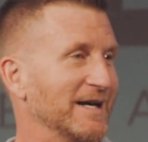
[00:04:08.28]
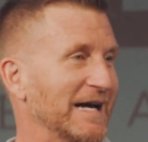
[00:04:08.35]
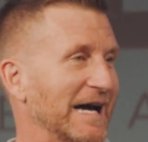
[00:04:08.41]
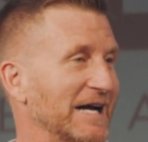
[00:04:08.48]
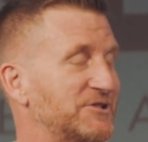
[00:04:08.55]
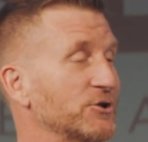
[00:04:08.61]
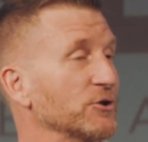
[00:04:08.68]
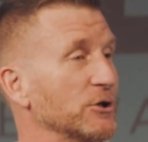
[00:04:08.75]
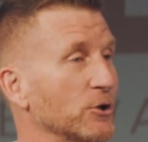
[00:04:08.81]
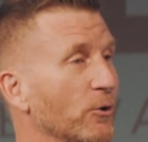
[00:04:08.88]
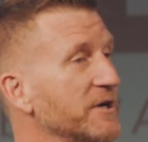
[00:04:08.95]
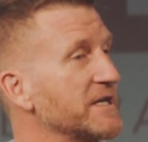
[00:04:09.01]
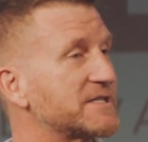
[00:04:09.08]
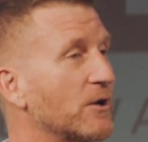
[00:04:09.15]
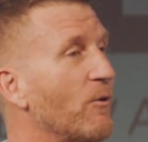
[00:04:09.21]
And so the
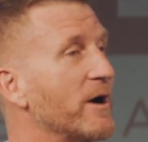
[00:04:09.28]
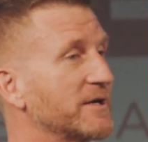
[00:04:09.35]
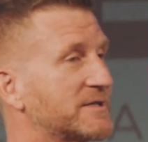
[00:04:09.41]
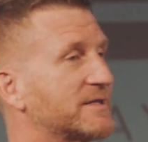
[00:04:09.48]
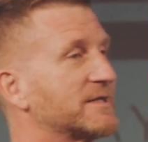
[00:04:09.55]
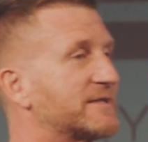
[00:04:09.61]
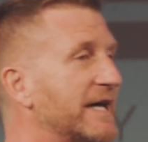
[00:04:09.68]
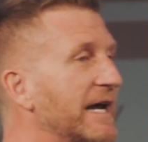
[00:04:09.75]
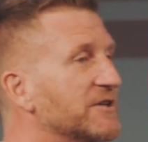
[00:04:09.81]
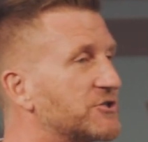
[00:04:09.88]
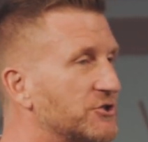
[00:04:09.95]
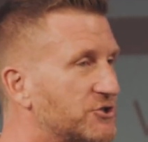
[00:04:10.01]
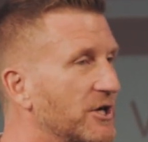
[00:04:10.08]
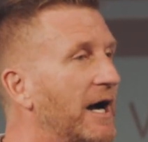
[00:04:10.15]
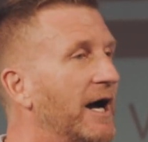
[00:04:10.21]
Lord doesn't want us to stay as
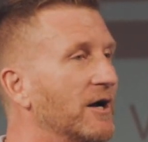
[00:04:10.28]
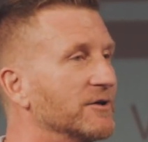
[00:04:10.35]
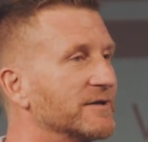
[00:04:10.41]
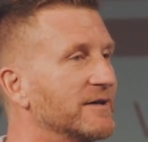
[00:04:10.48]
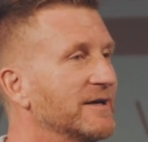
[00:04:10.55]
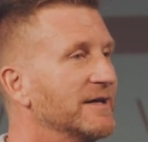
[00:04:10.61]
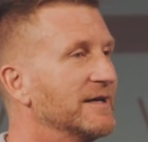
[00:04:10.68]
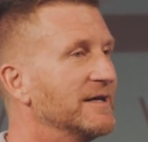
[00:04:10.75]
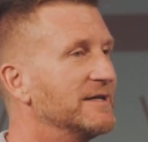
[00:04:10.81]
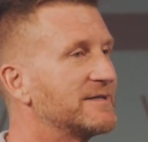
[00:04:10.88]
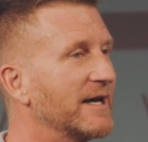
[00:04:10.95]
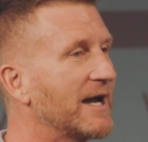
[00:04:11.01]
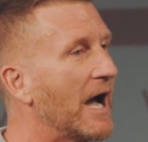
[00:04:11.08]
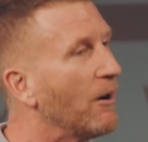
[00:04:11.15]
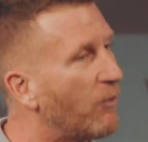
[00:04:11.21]
a child. He's
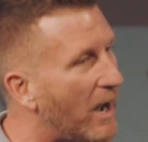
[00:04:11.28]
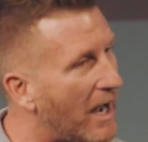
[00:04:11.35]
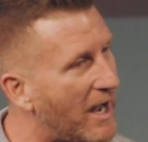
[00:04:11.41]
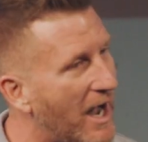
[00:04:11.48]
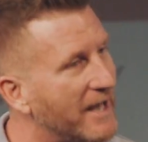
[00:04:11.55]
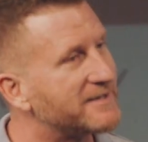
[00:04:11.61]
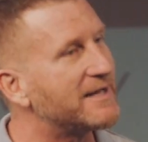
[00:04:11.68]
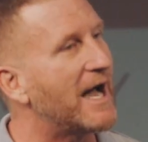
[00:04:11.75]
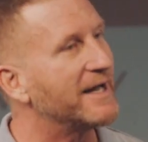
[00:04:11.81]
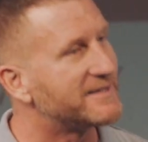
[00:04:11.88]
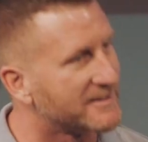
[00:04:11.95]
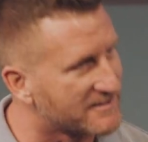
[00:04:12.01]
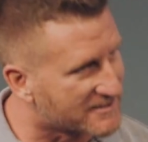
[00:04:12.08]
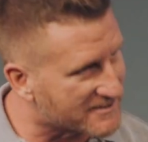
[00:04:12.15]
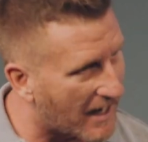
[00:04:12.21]
like, I, I, I,
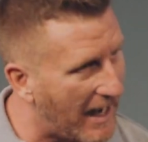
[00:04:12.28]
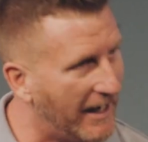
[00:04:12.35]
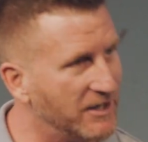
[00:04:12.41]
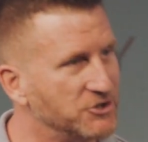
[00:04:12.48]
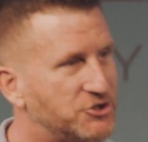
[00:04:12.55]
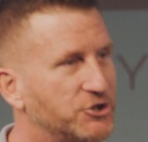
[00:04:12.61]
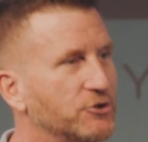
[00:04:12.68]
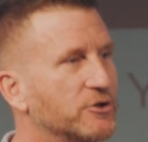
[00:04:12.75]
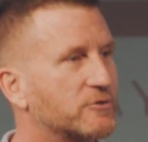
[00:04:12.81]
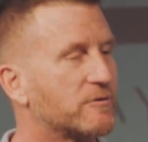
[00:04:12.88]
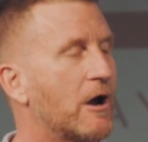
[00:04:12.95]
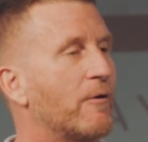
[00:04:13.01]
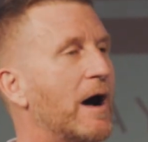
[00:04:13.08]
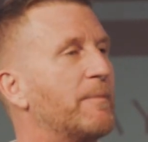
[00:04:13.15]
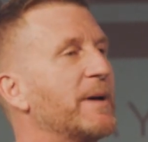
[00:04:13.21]
designed you to
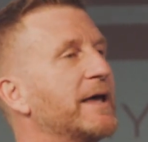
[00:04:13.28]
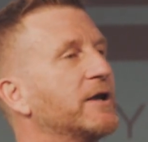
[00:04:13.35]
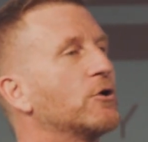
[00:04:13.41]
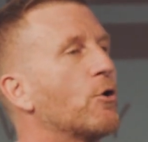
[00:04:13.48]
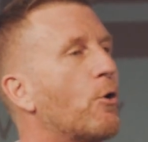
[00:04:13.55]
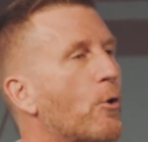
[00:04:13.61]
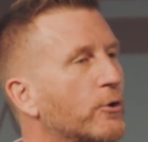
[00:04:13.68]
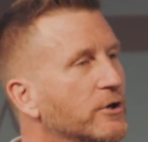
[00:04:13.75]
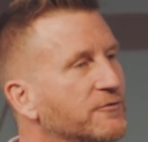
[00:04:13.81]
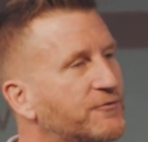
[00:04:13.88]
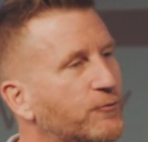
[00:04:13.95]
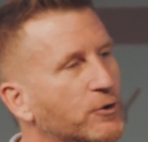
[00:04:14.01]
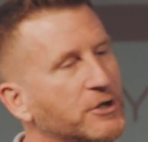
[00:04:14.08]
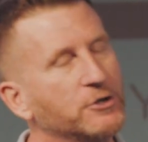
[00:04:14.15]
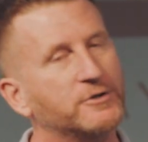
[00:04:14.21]
grow up. And in order
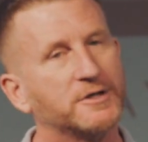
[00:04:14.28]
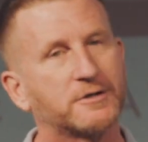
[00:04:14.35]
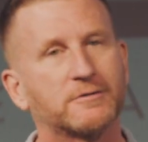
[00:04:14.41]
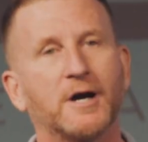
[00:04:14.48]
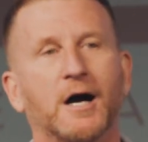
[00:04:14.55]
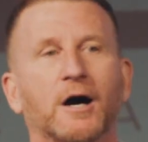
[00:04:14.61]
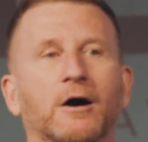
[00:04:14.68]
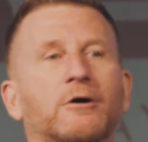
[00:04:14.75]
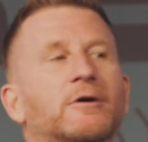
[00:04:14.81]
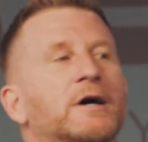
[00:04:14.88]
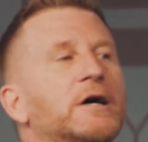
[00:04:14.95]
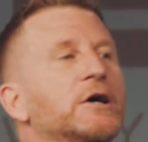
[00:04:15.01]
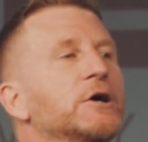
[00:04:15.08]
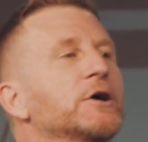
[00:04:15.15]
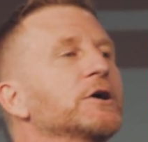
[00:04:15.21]
for you to grow,
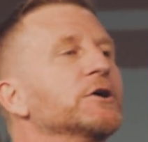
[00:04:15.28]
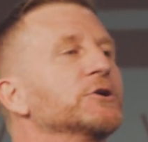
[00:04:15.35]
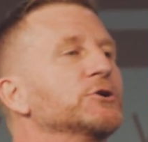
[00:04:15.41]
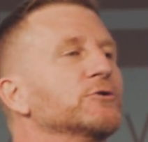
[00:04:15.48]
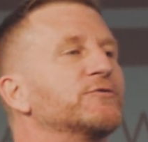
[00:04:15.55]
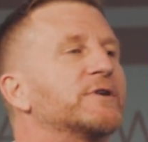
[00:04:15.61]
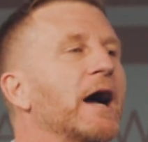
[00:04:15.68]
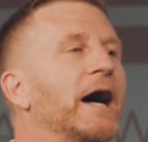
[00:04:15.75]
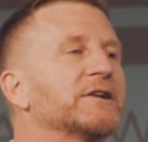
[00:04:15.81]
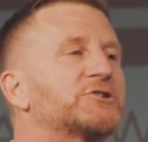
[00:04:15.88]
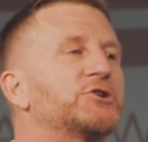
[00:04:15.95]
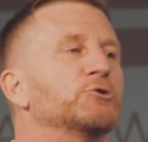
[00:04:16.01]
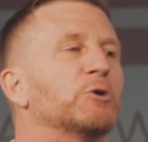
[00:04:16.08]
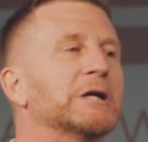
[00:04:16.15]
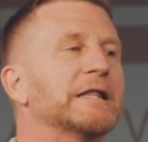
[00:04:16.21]
you've got
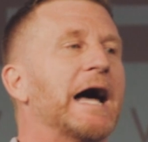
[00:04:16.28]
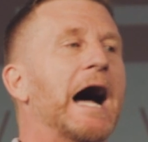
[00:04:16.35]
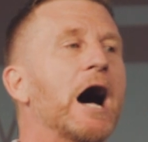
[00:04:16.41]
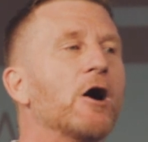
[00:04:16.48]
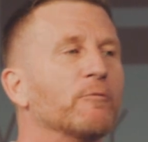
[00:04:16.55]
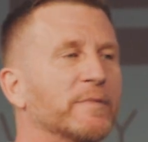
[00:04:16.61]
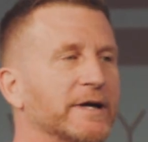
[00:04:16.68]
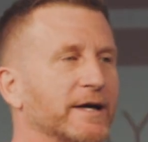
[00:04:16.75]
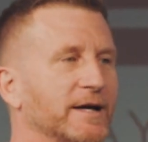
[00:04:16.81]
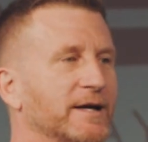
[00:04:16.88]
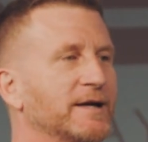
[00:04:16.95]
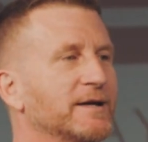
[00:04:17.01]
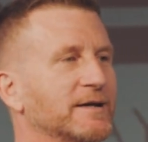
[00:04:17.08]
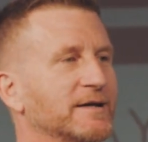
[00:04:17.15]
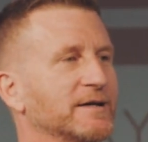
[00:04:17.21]
to allow
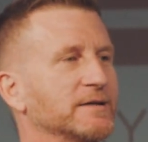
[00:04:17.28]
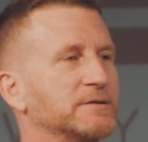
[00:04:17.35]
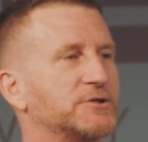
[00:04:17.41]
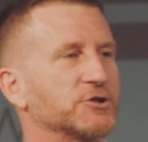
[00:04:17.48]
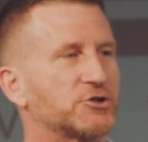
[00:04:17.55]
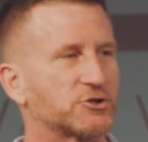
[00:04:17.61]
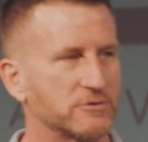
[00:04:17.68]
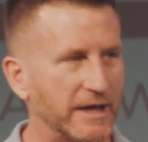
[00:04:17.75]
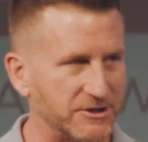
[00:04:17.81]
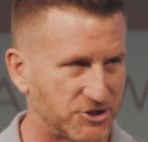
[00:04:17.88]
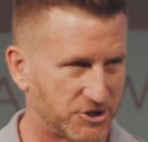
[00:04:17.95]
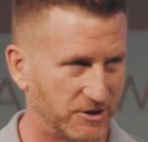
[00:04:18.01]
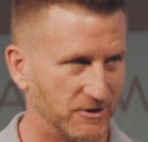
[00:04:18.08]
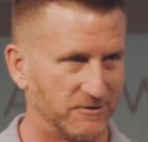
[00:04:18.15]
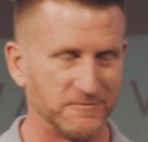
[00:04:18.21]
me to
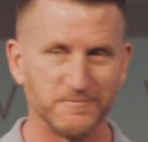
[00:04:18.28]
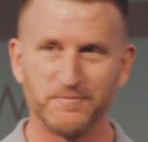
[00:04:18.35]
stretch you.